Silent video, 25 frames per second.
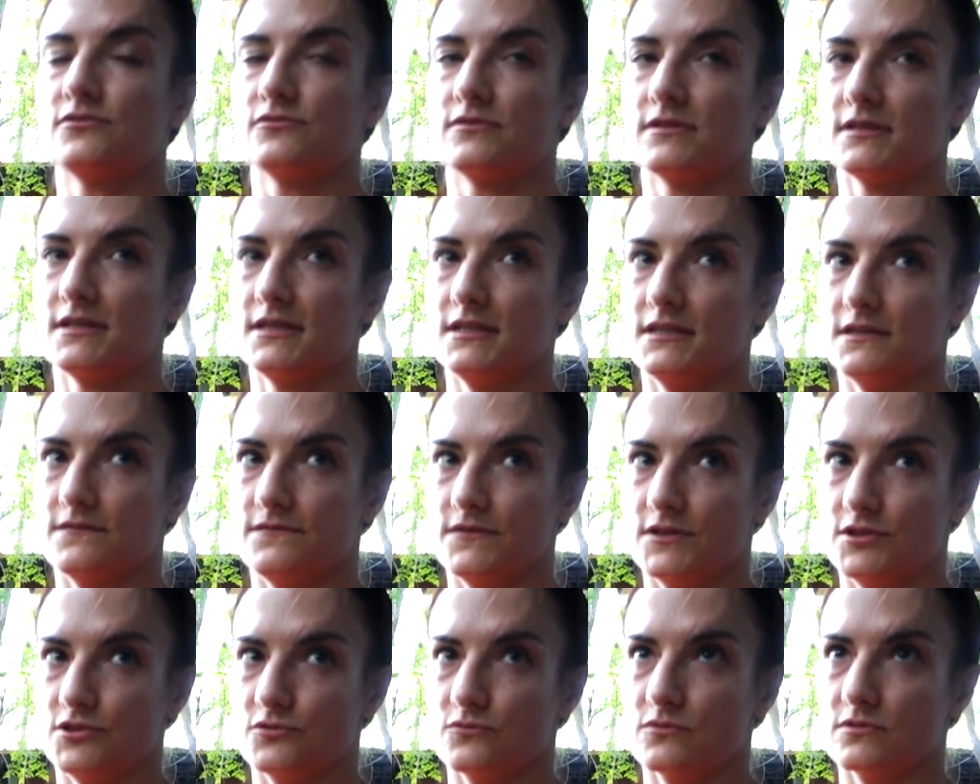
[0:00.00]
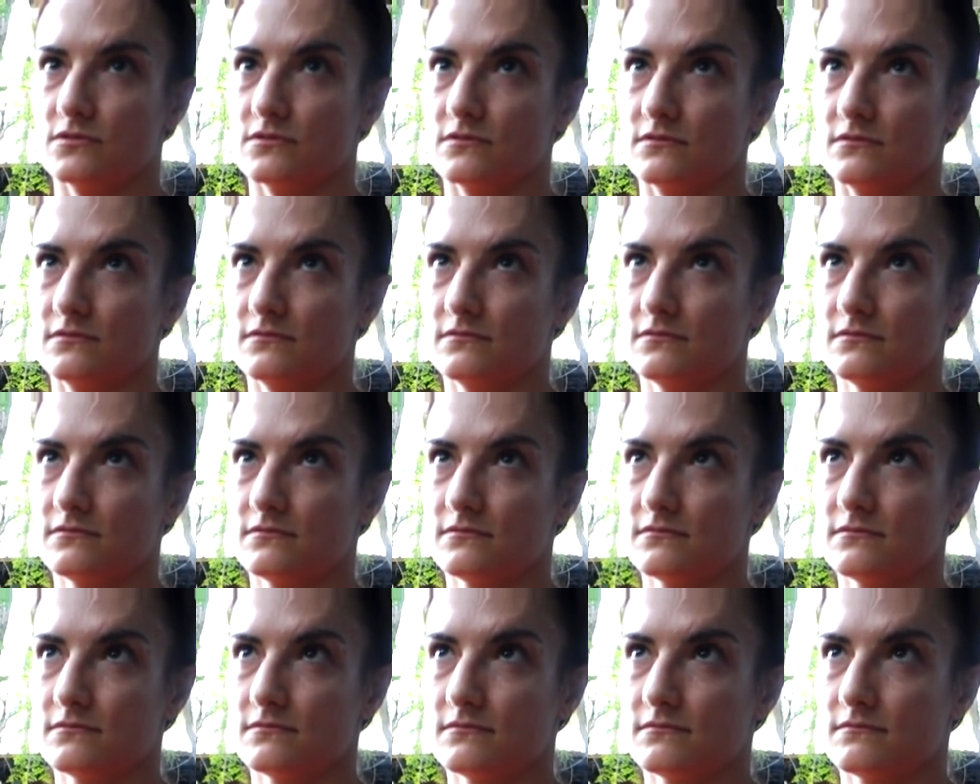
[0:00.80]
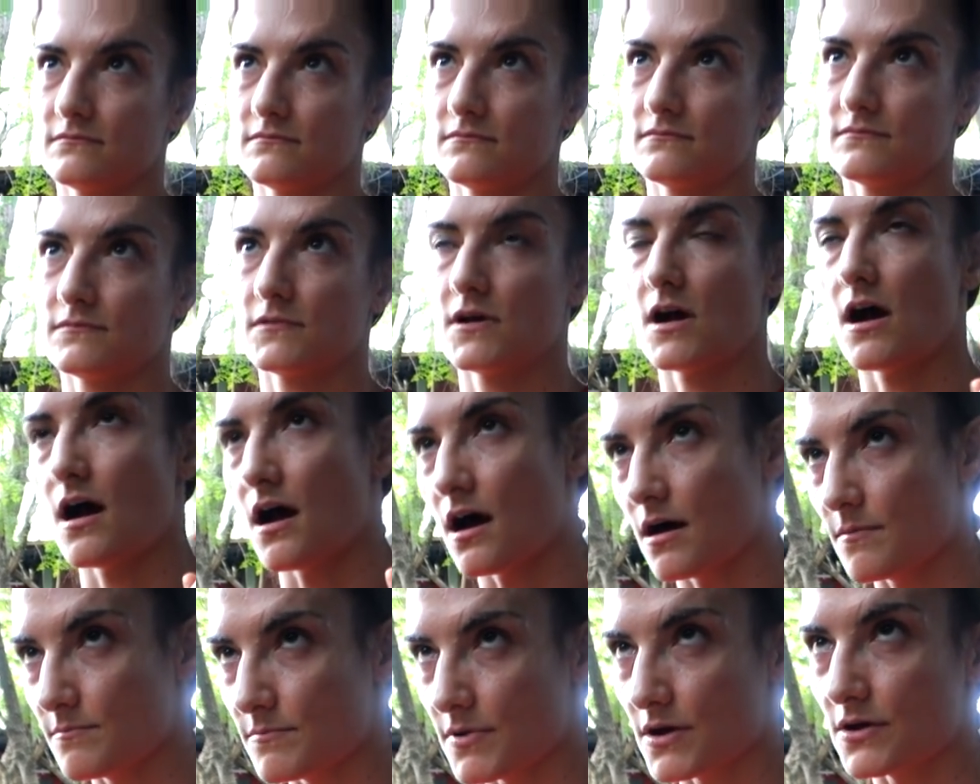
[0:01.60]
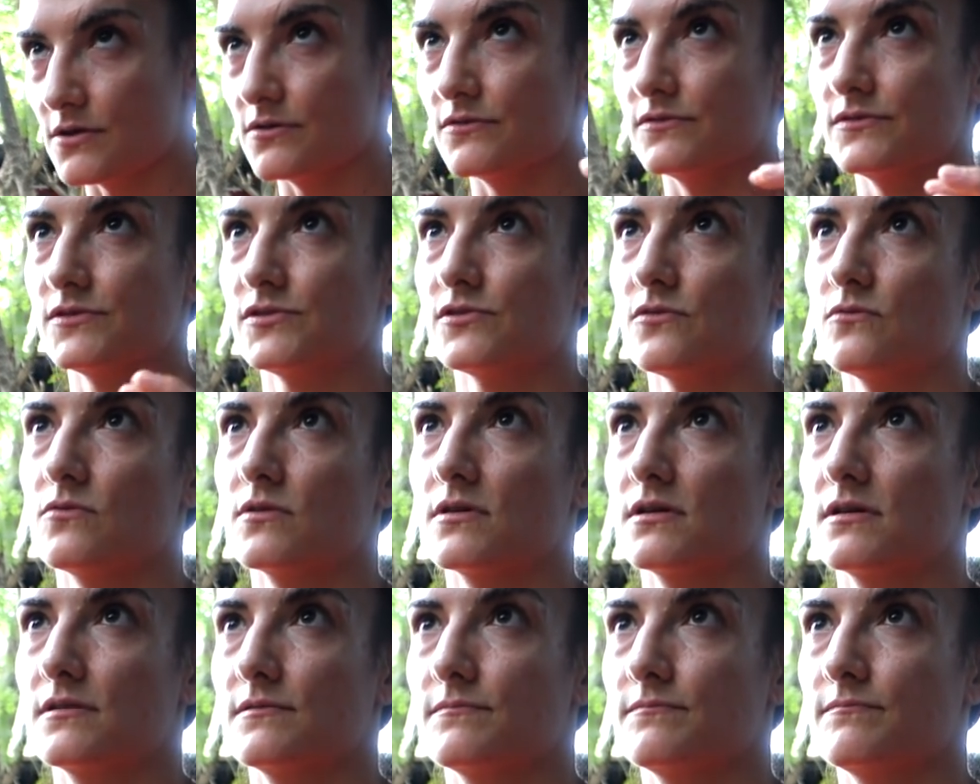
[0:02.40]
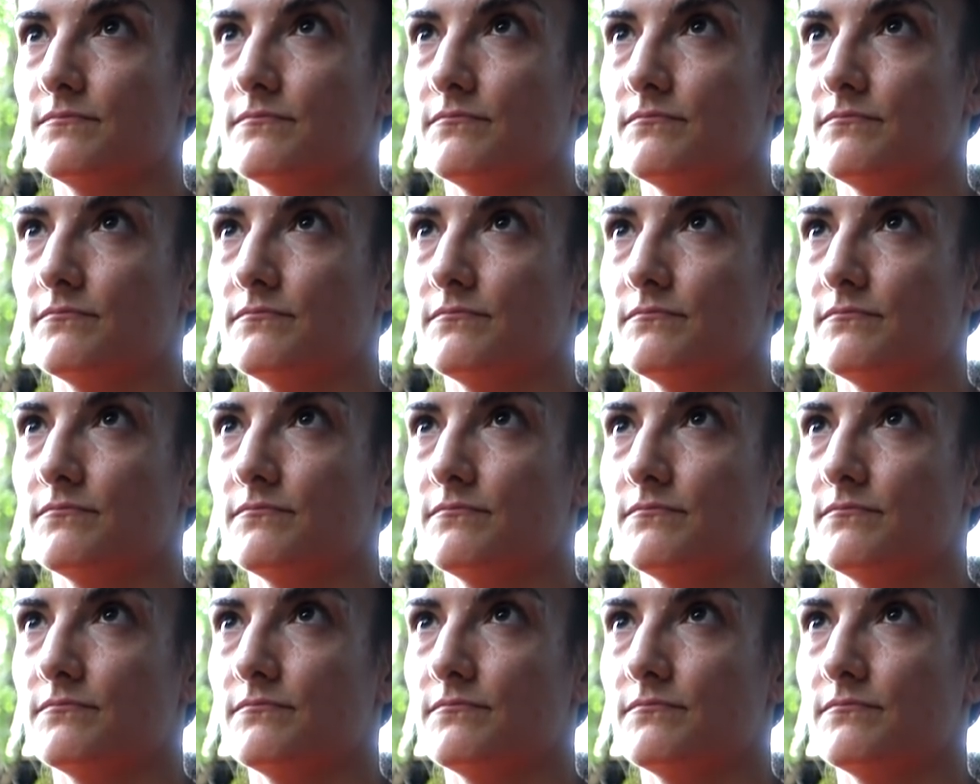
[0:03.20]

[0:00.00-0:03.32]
or the individual combos or